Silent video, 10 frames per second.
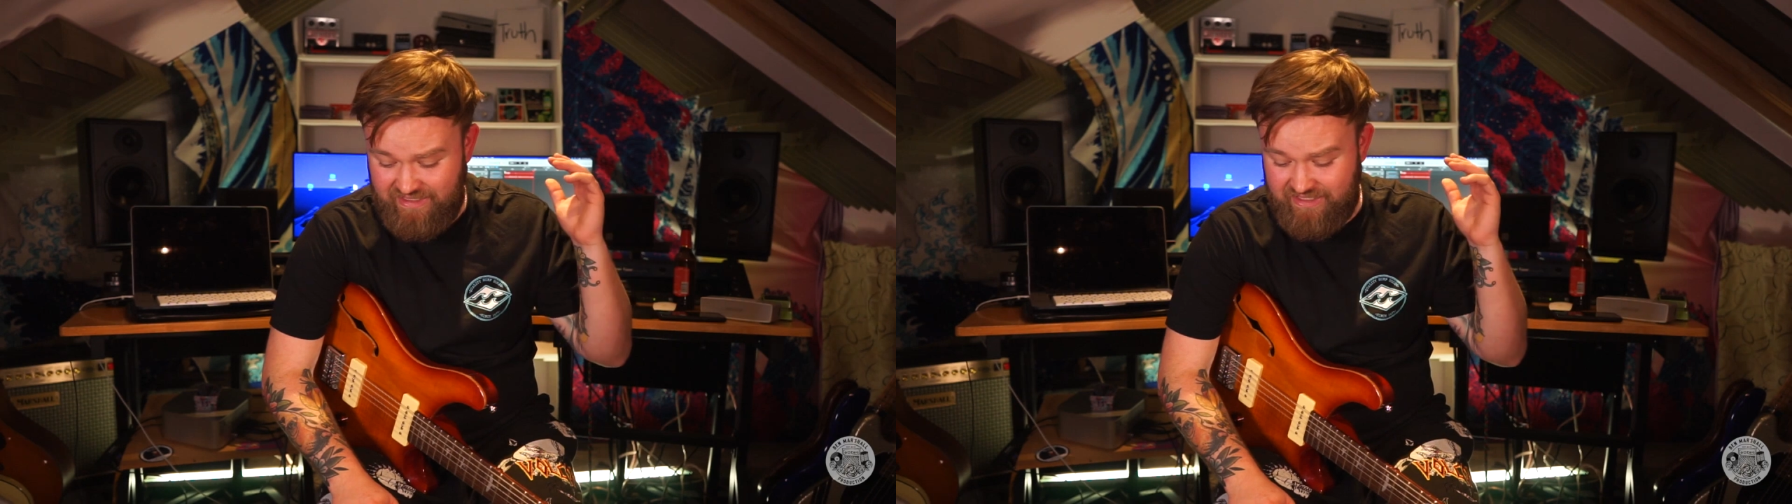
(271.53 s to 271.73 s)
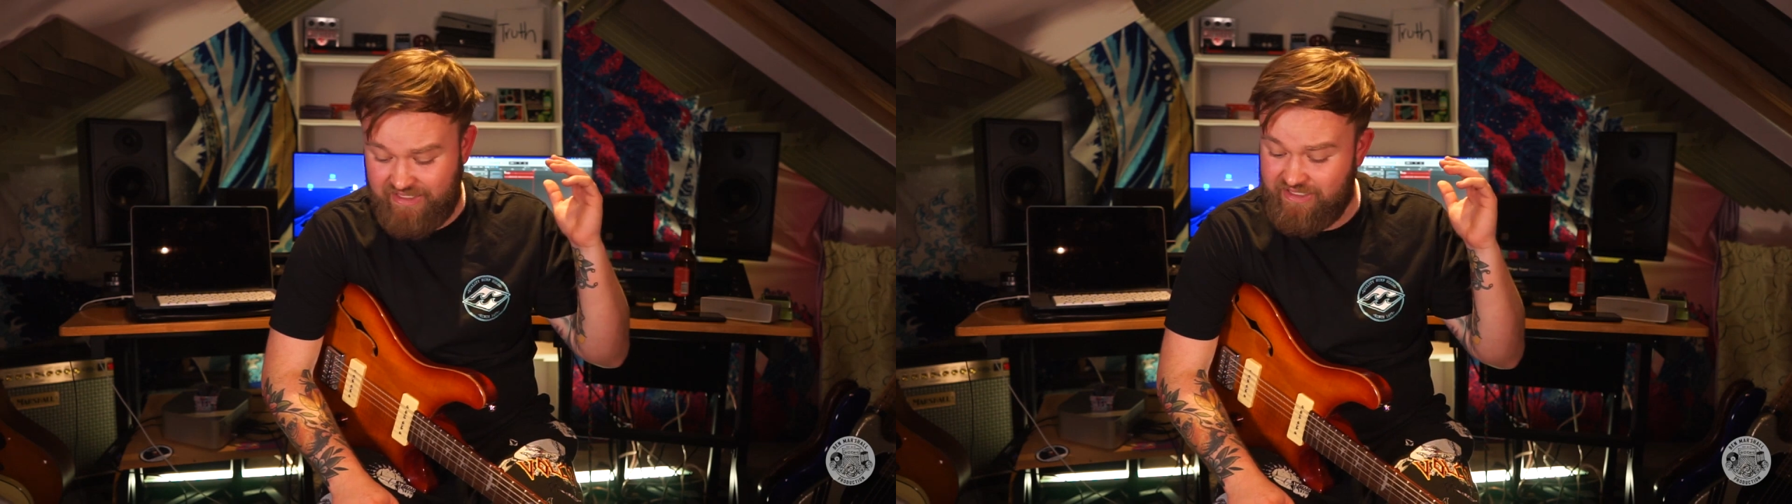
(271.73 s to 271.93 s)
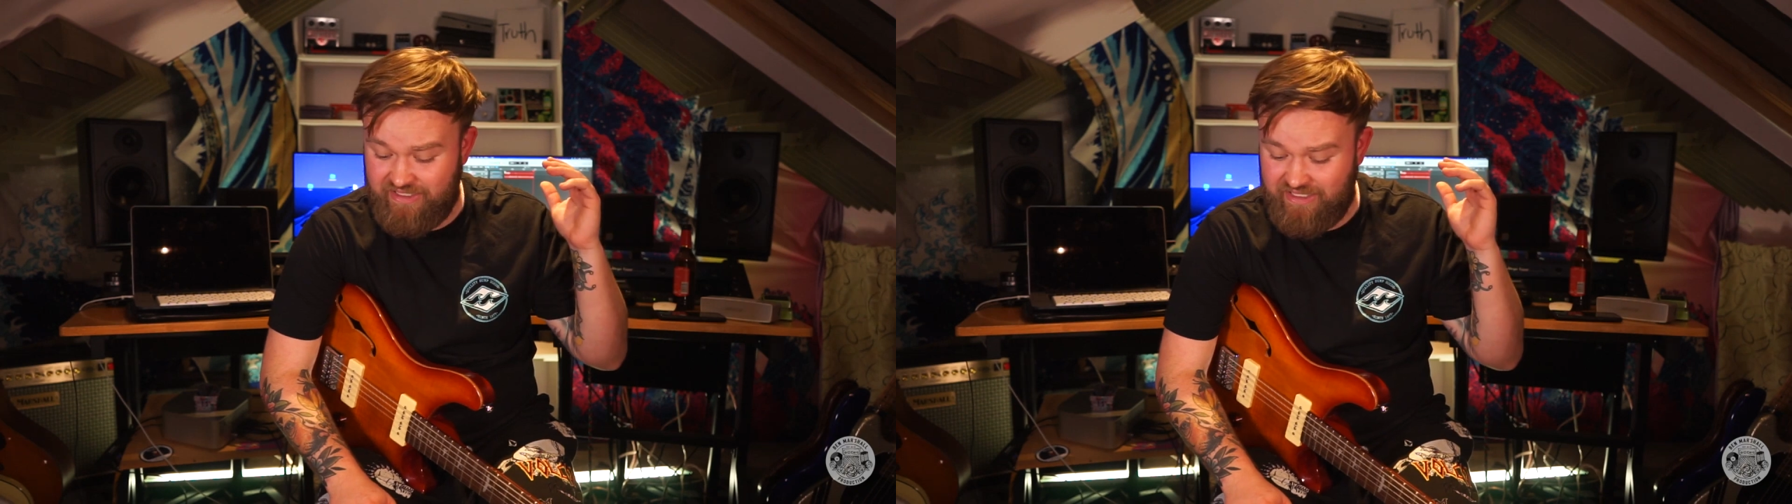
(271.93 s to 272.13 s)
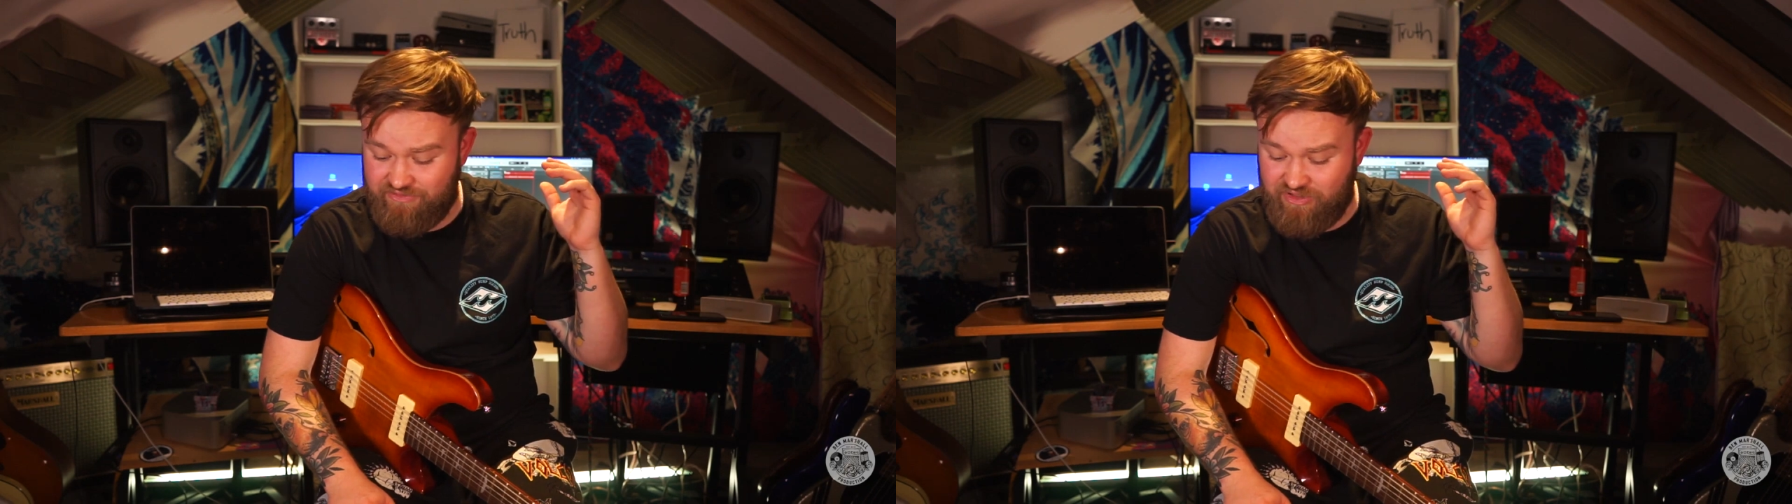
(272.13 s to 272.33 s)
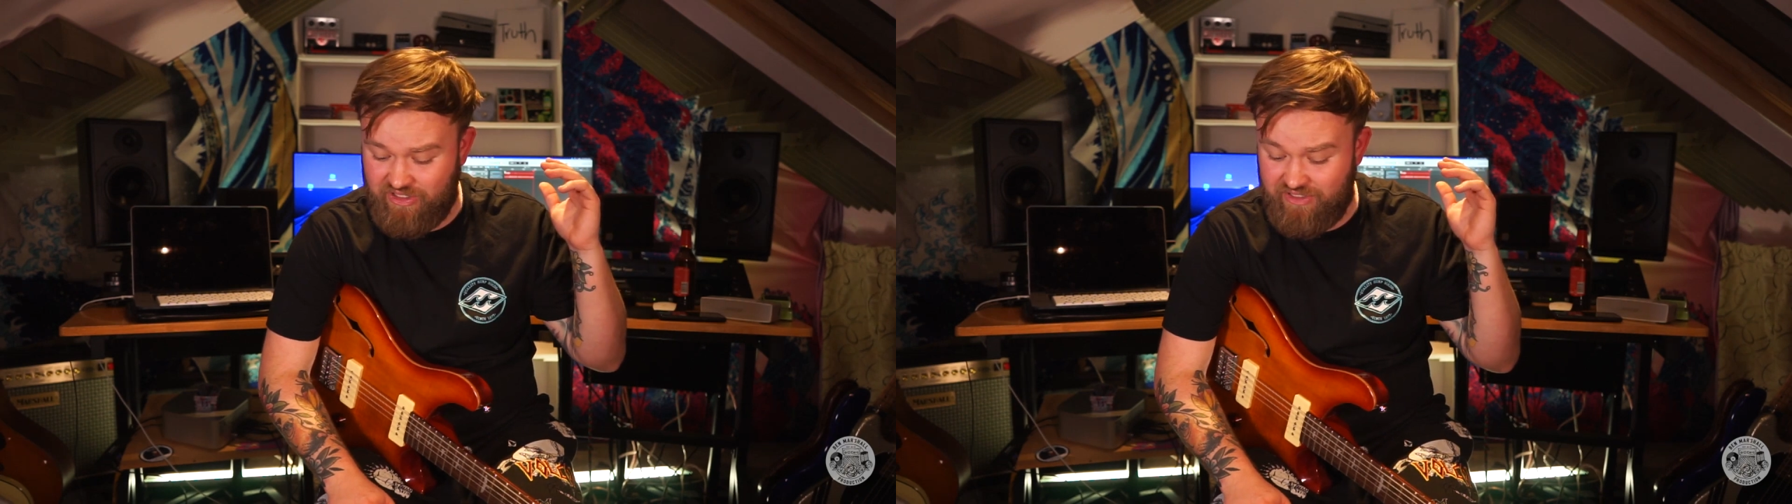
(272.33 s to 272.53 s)

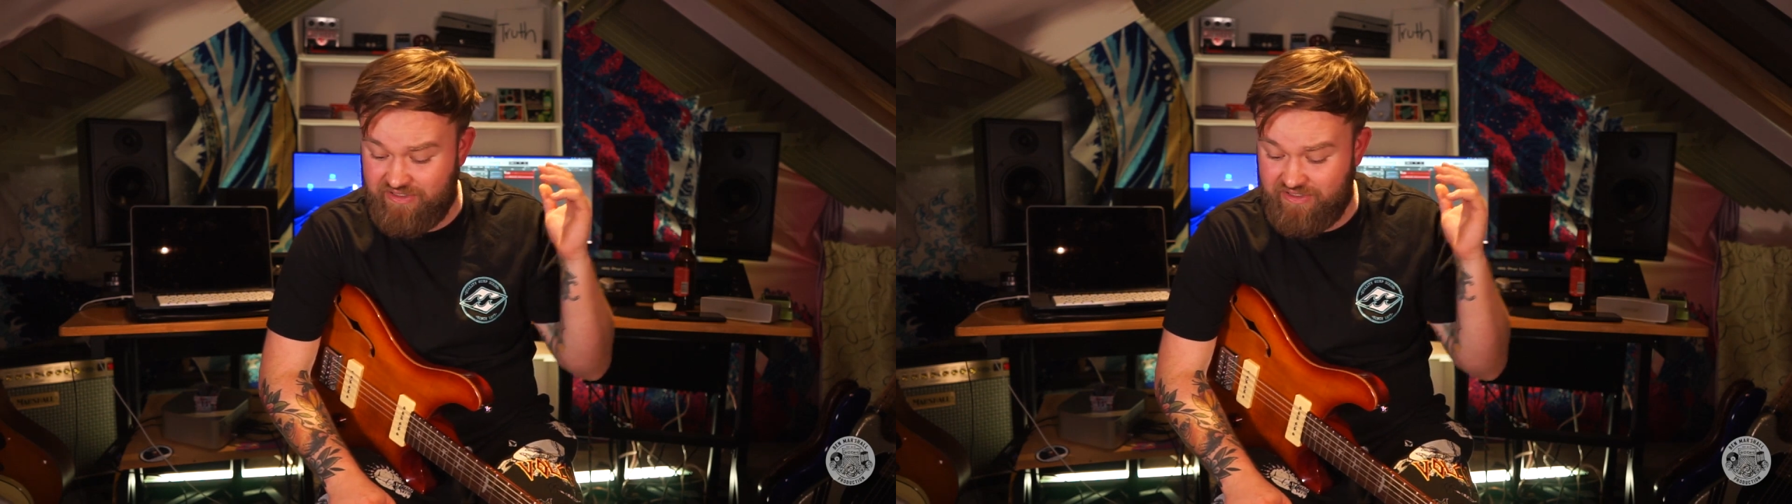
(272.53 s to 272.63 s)
I've got